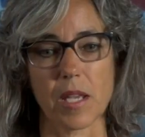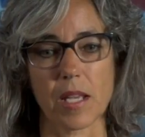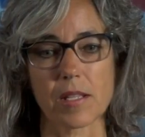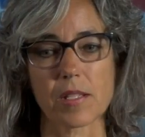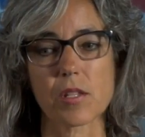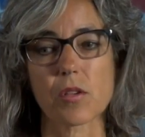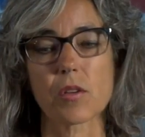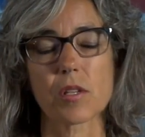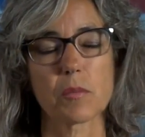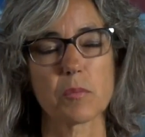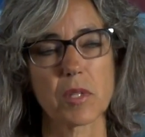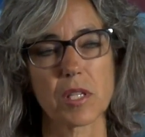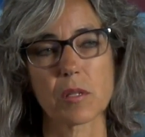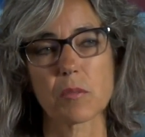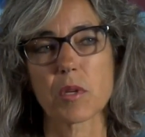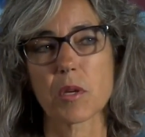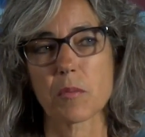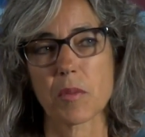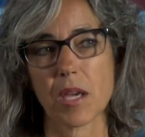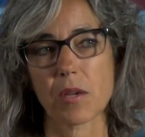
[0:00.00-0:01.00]
is the
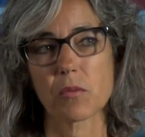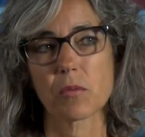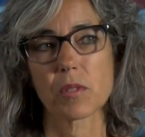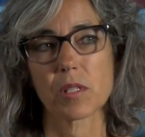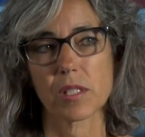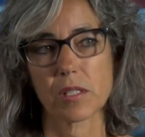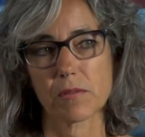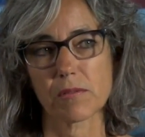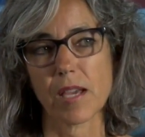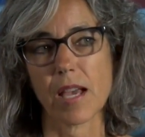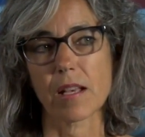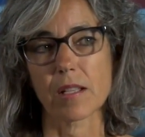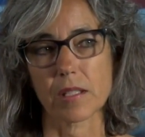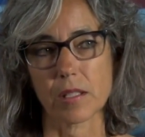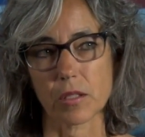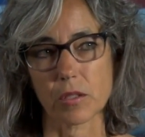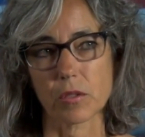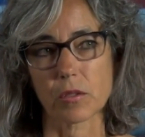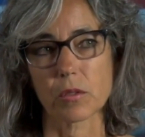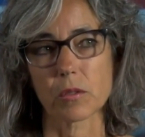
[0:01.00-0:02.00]
value of listening
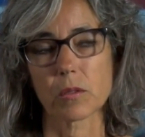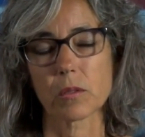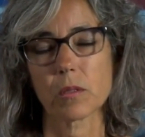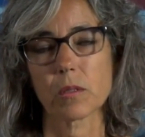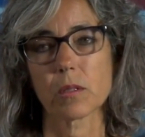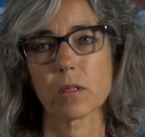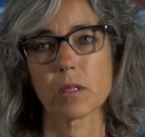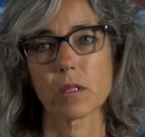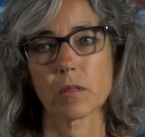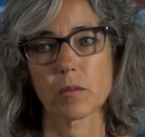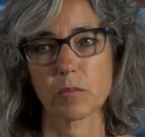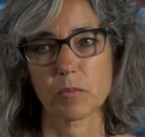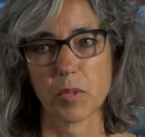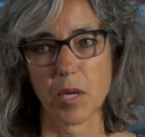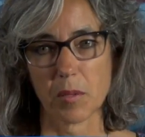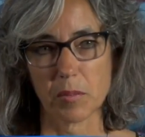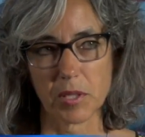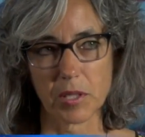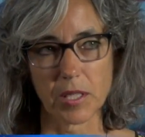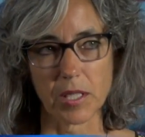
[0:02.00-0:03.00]
to Montana
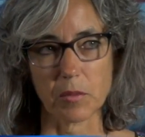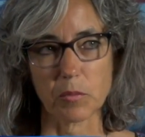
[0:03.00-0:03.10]
citizens.